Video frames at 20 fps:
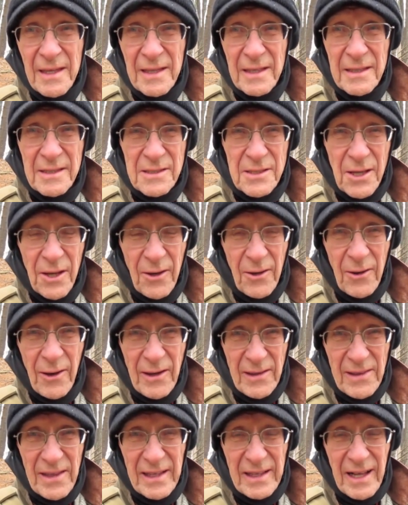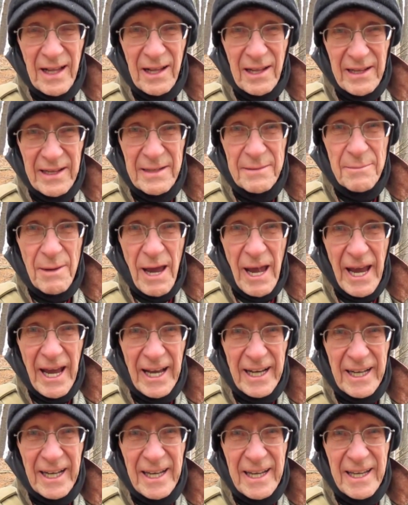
So I think I'll head back.